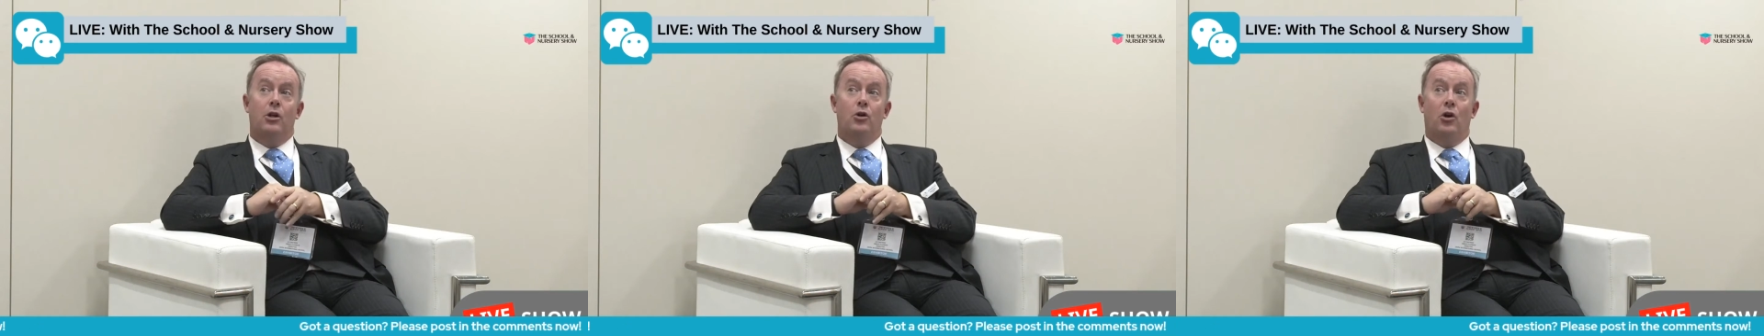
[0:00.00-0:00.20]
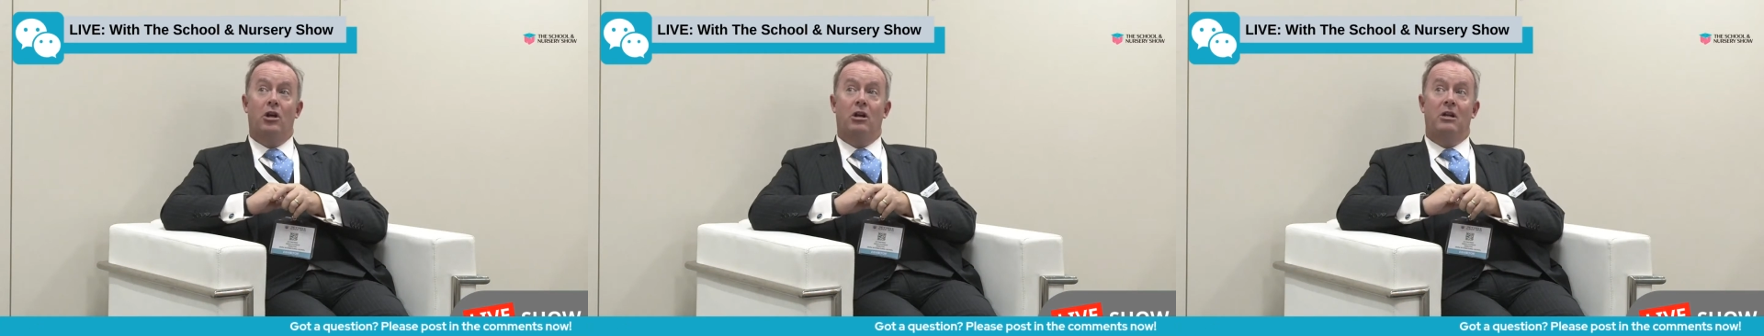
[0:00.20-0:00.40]

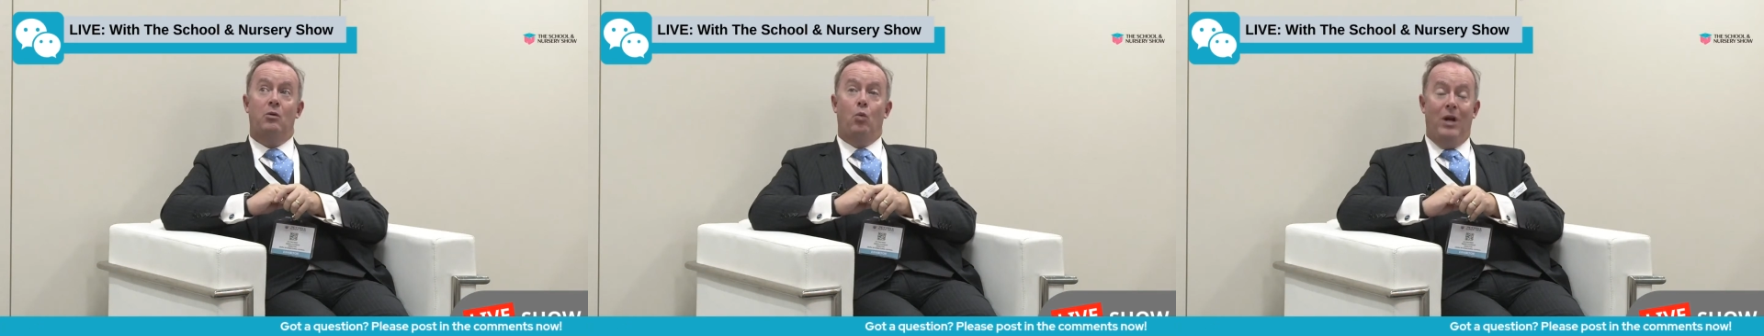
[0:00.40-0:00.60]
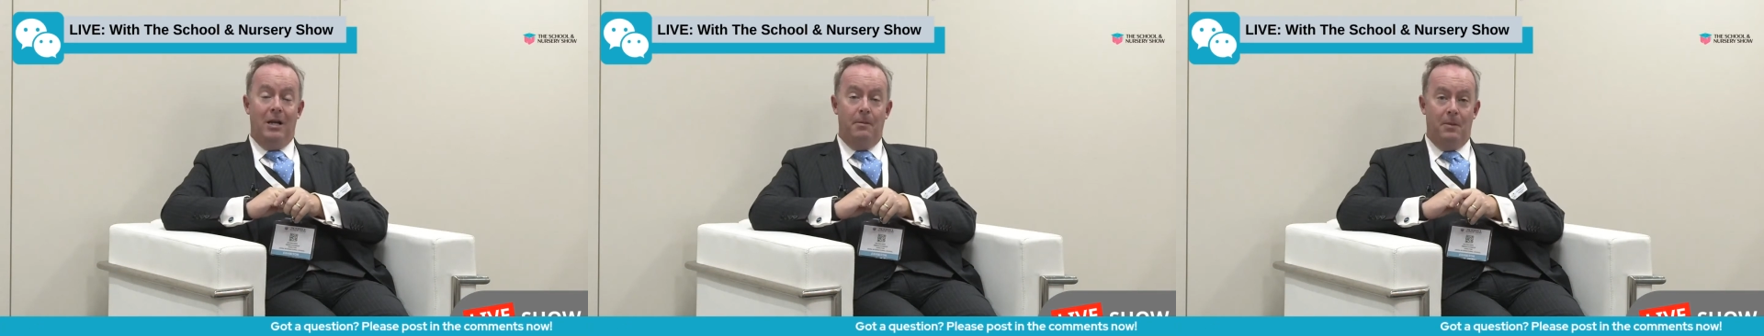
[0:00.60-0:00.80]
not only
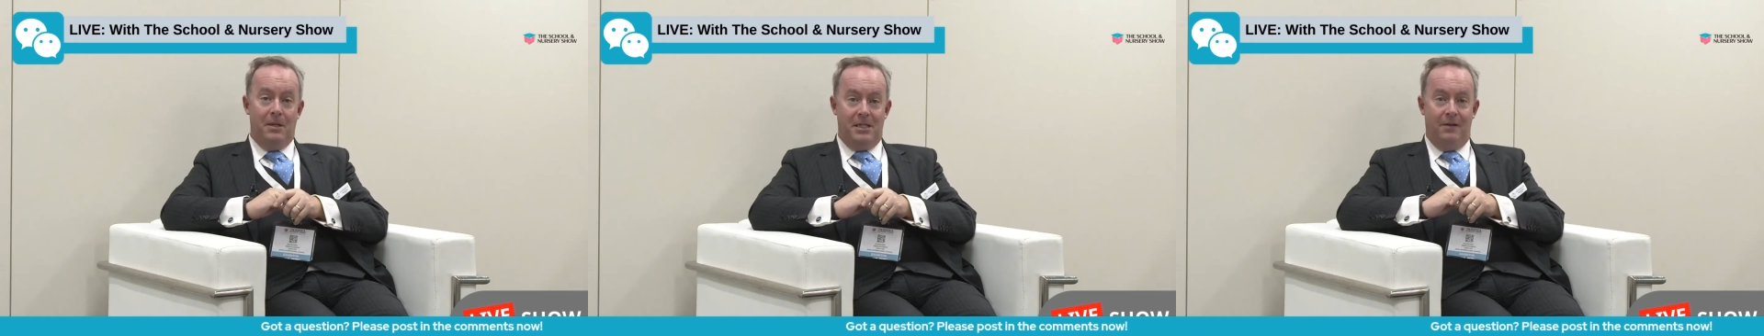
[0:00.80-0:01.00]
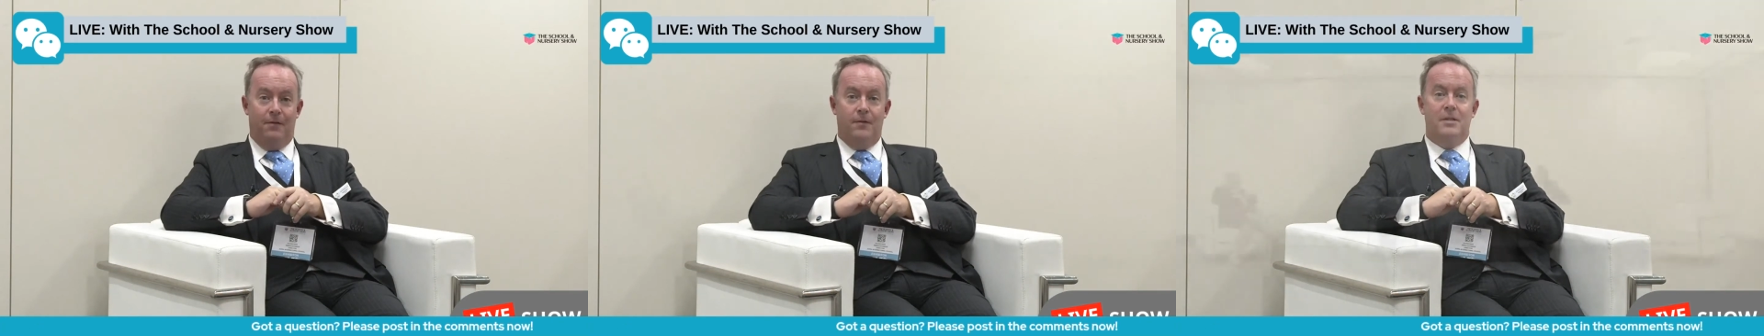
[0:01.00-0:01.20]
will it be
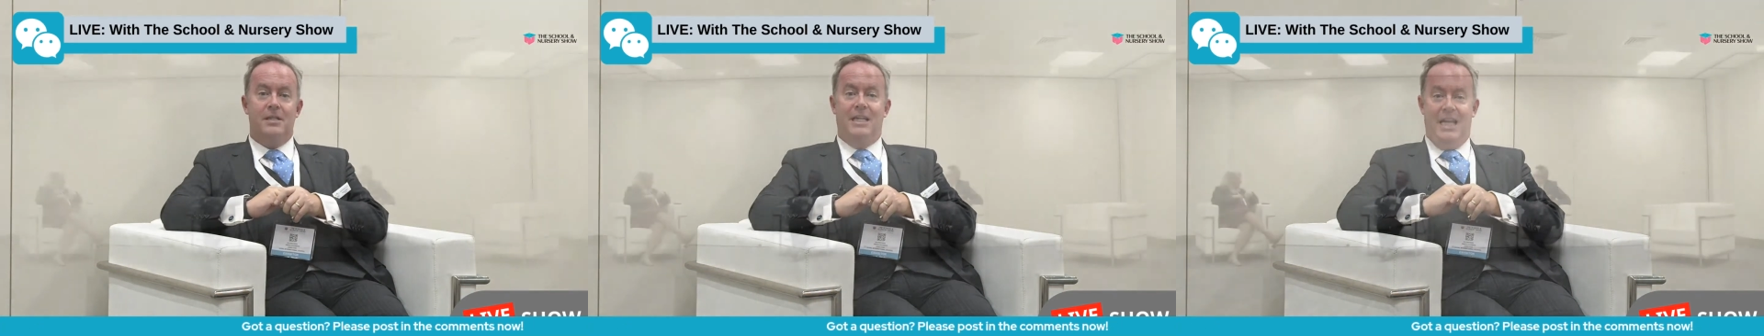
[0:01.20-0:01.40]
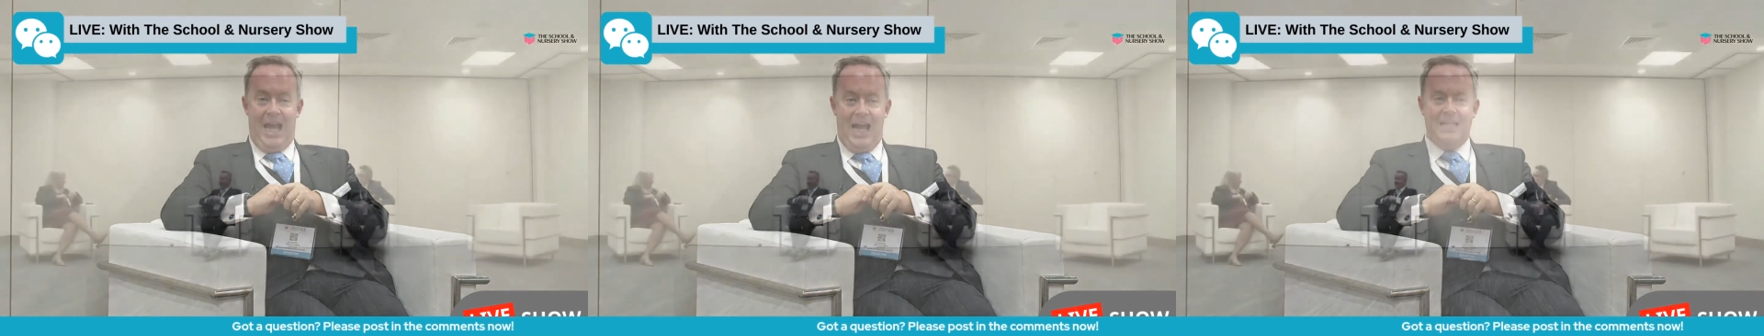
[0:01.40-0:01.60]
different,
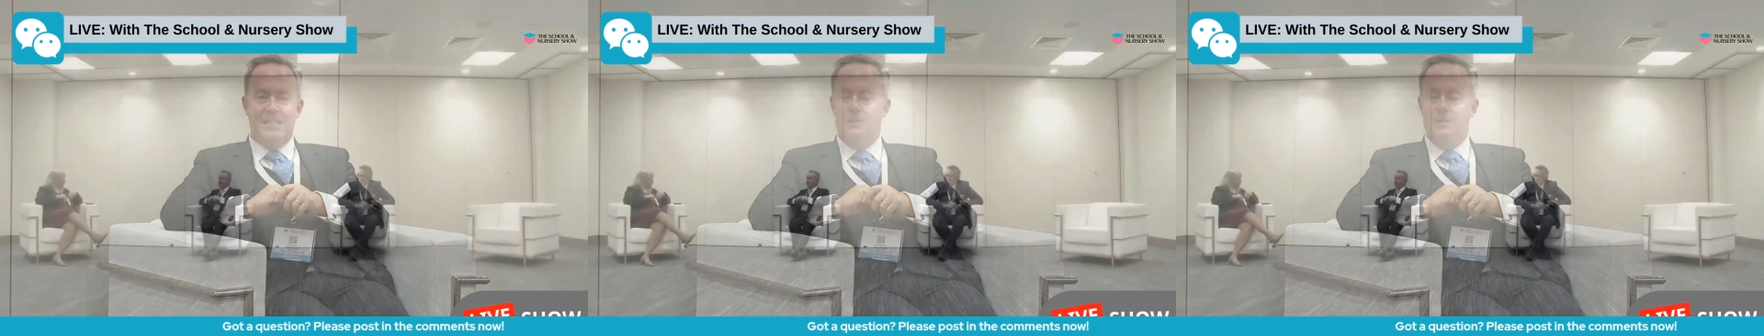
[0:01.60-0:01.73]
it has